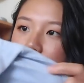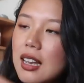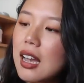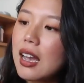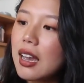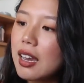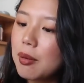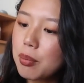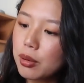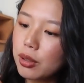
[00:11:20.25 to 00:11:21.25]

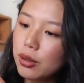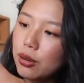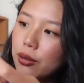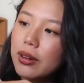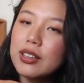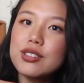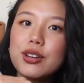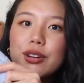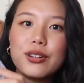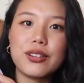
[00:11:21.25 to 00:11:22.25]
sky blue
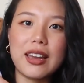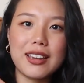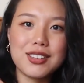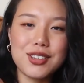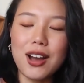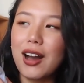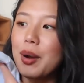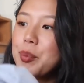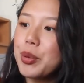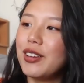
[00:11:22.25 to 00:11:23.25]
turtleneck
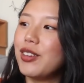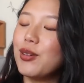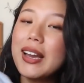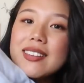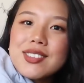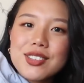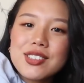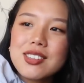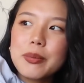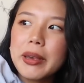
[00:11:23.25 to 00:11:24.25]
top. You guys
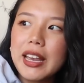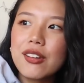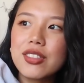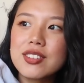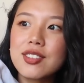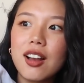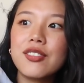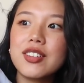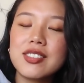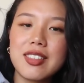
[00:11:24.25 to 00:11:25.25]
seriously pick out the
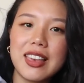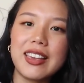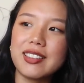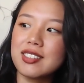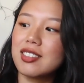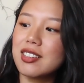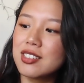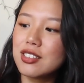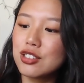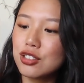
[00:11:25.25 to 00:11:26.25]
softest things.
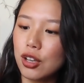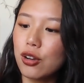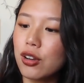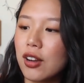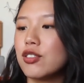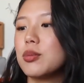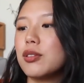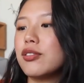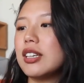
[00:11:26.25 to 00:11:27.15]
This is so comfortable